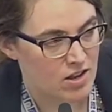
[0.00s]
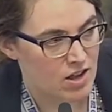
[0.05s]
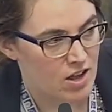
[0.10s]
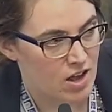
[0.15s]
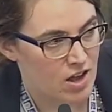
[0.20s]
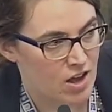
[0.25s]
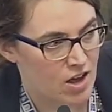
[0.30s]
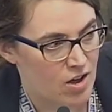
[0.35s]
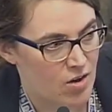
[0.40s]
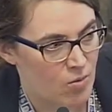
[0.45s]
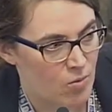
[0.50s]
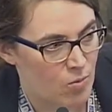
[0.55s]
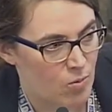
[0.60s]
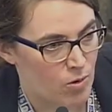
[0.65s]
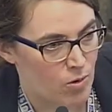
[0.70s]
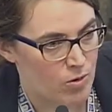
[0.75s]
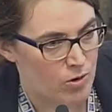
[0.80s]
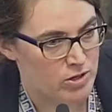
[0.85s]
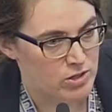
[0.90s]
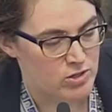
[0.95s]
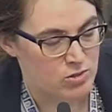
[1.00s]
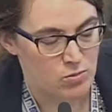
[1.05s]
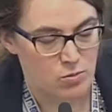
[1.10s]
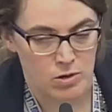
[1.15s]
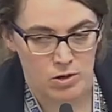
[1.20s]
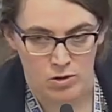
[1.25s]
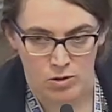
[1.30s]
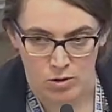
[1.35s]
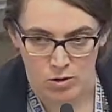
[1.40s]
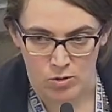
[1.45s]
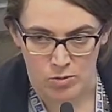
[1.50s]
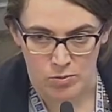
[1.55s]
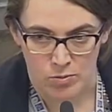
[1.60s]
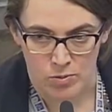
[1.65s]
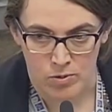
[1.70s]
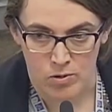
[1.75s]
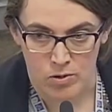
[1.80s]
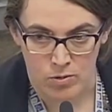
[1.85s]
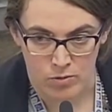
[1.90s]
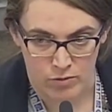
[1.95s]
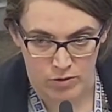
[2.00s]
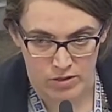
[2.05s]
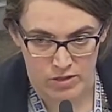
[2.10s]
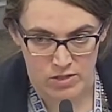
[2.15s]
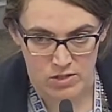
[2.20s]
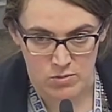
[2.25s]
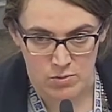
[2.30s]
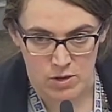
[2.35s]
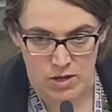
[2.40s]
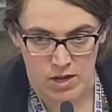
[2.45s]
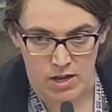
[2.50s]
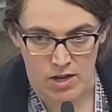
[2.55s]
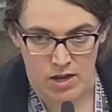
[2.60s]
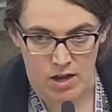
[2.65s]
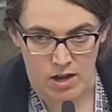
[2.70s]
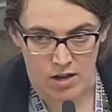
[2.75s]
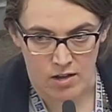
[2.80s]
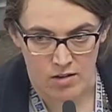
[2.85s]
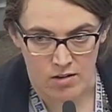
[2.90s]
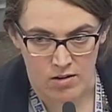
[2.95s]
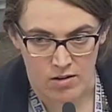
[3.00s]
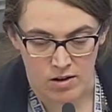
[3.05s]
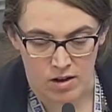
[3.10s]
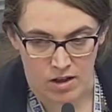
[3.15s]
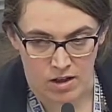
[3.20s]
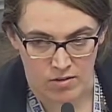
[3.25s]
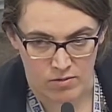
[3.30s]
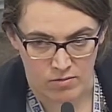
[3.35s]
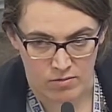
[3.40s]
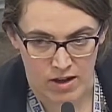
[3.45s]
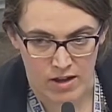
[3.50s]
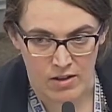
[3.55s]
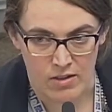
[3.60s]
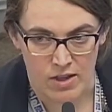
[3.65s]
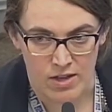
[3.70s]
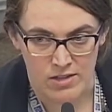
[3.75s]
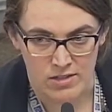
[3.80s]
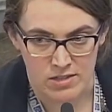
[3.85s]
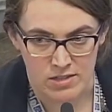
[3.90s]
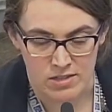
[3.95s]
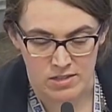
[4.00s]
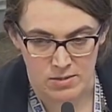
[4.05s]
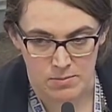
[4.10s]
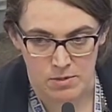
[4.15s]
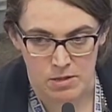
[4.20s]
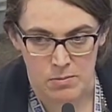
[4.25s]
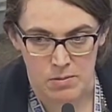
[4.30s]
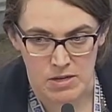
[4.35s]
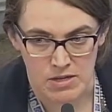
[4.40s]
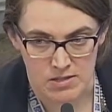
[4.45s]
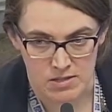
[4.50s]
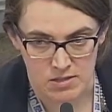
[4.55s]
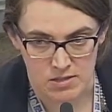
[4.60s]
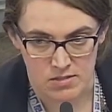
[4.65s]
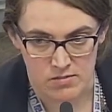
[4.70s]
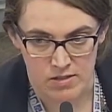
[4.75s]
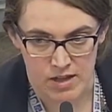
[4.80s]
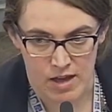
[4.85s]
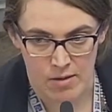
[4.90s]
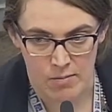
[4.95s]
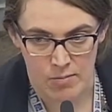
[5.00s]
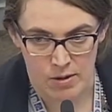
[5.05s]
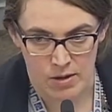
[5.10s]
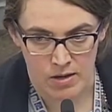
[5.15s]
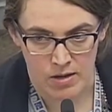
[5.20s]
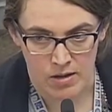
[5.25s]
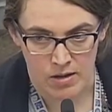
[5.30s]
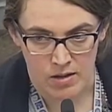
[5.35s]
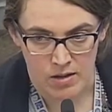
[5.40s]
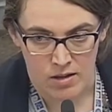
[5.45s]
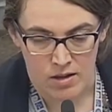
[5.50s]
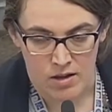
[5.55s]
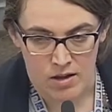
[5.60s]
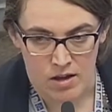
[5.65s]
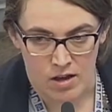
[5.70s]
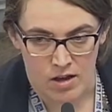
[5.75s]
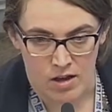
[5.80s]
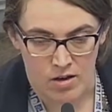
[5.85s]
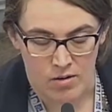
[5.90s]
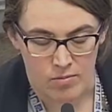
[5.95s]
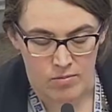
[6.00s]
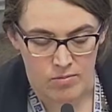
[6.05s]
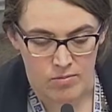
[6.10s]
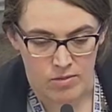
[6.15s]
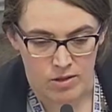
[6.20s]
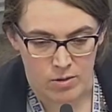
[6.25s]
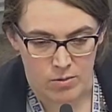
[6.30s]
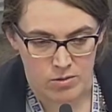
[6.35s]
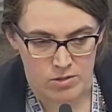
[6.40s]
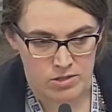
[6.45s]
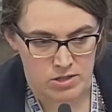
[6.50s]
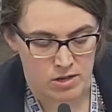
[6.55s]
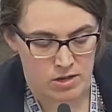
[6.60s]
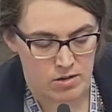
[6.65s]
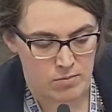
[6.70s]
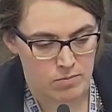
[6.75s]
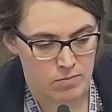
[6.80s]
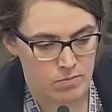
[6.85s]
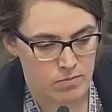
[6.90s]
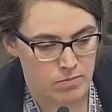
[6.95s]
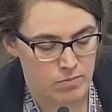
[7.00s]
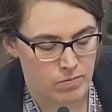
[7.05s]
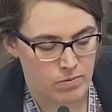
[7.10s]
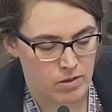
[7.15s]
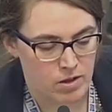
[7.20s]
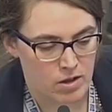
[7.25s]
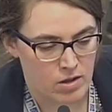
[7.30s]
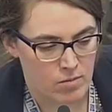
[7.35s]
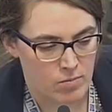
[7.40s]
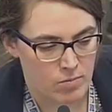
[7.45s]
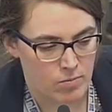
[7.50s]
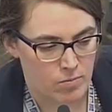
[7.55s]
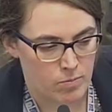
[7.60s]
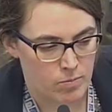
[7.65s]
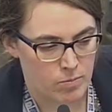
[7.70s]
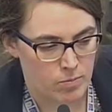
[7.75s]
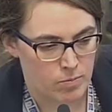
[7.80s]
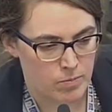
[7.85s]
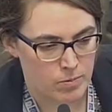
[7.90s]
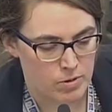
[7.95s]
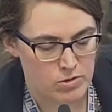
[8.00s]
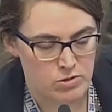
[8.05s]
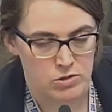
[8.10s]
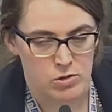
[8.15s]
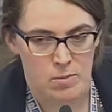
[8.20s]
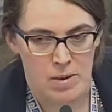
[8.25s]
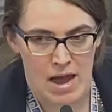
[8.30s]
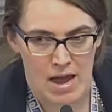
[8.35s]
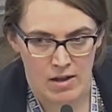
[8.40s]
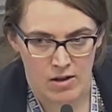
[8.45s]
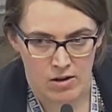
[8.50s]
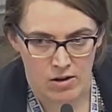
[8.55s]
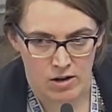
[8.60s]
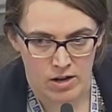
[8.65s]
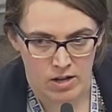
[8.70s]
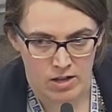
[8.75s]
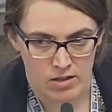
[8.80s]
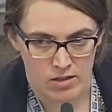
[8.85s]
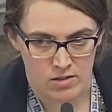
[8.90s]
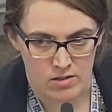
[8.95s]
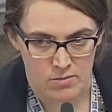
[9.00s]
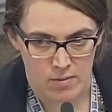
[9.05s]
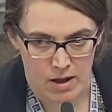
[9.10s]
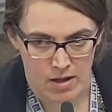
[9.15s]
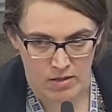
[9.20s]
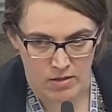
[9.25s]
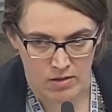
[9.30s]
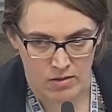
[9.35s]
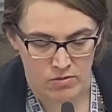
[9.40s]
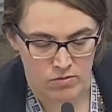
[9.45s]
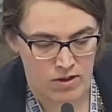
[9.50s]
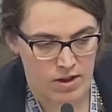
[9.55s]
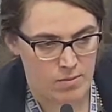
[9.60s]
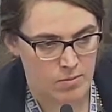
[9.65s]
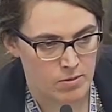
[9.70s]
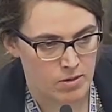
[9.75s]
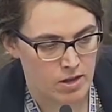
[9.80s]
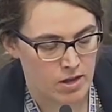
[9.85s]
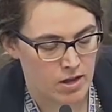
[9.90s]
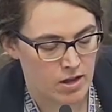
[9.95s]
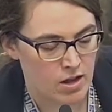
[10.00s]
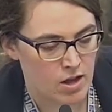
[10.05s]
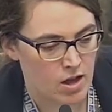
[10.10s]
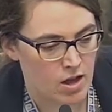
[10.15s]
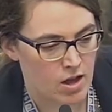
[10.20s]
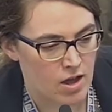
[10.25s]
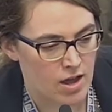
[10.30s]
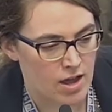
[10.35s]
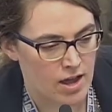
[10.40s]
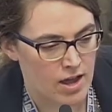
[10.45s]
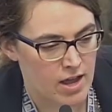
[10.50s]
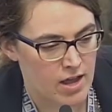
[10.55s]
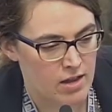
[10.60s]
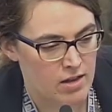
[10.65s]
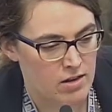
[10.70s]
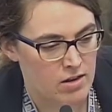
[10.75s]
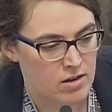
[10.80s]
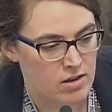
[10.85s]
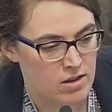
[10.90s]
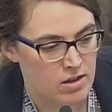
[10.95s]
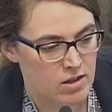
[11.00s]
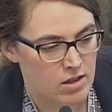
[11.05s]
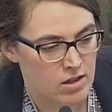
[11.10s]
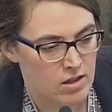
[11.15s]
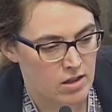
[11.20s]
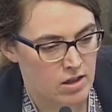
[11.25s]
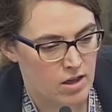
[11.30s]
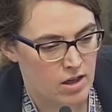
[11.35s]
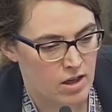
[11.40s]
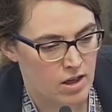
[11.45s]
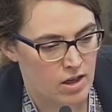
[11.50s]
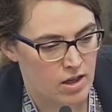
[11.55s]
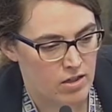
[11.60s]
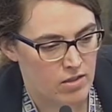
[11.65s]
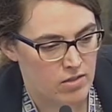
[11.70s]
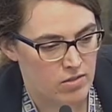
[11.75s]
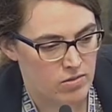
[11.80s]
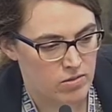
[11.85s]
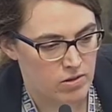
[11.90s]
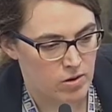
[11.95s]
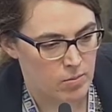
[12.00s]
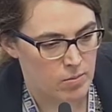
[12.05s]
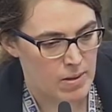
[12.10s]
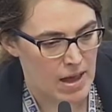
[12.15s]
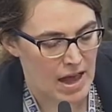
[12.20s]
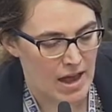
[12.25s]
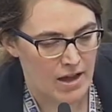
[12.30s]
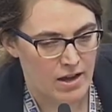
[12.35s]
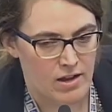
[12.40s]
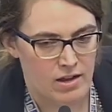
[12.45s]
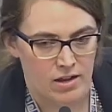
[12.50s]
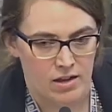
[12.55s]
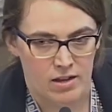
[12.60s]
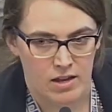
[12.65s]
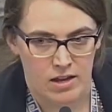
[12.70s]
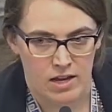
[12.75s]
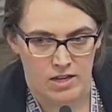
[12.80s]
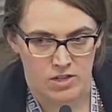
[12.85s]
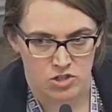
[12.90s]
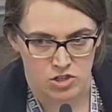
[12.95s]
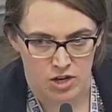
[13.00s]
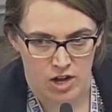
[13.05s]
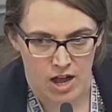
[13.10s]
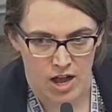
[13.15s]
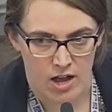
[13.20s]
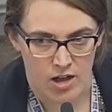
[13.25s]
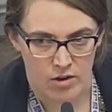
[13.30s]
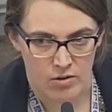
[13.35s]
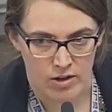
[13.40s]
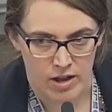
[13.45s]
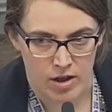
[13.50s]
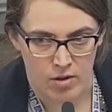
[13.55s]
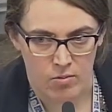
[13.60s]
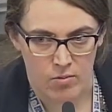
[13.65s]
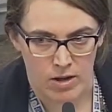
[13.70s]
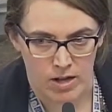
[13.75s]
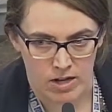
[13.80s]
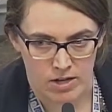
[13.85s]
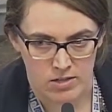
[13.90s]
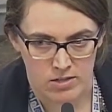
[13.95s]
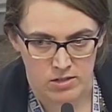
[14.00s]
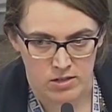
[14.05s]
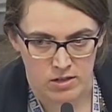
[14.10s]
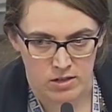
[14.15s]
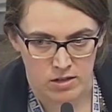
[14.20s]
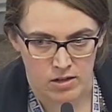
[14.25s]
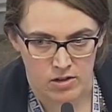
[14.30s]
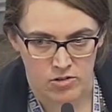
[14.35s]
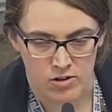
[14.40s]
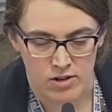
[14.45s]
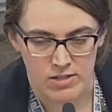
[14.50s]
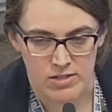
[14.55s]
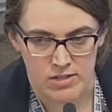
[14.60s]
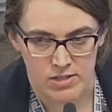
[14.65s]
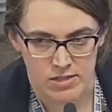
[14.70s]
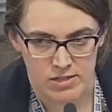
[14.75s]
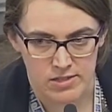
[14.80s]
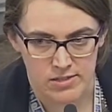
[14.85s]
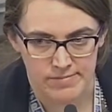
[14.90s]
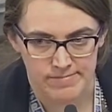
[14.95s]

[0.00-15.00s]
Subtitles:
we're going to regroup hopefully this week on finalizing some of the pieces of that. But there was a personal matter in the Smiley's family, and they're back in Chicago now, ready to address this.